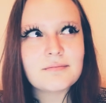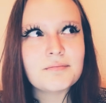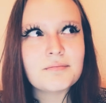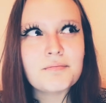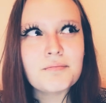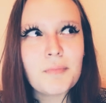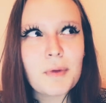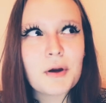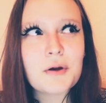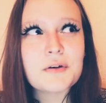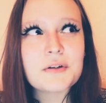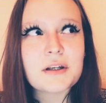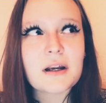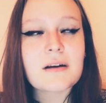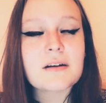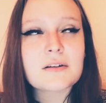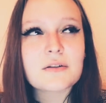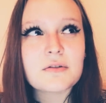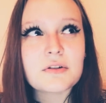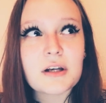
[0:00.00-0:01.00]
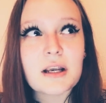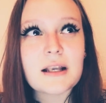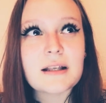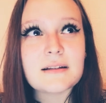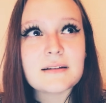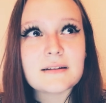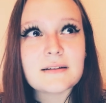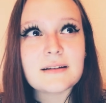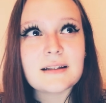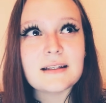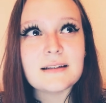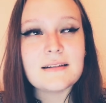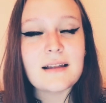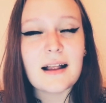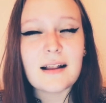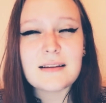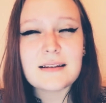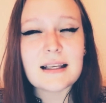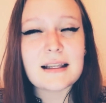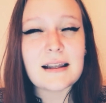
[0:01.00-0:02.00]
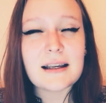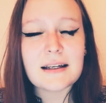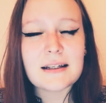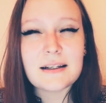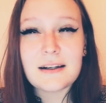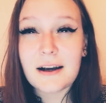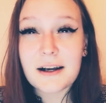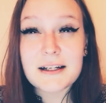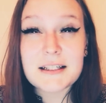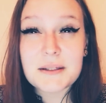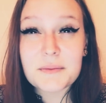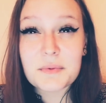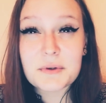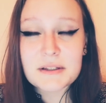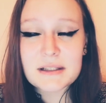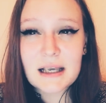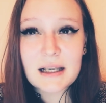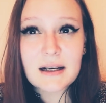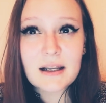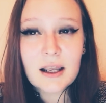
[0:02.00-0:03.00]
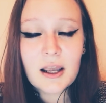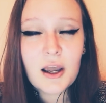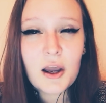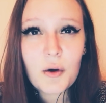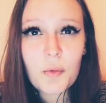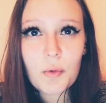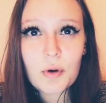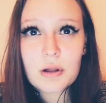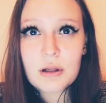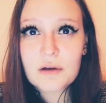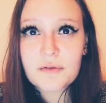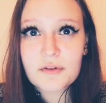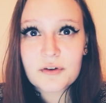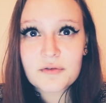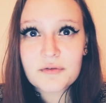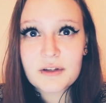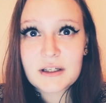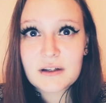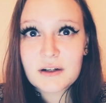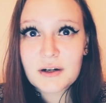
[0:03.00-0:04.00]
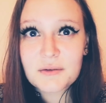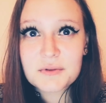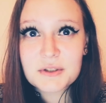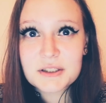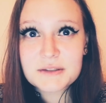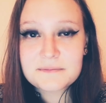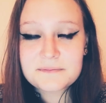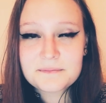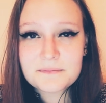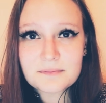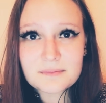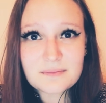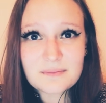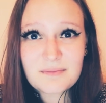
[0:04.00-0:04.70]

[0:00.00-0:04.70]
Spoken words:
Most high street chains, I'd say like 90% will offer a vegan option.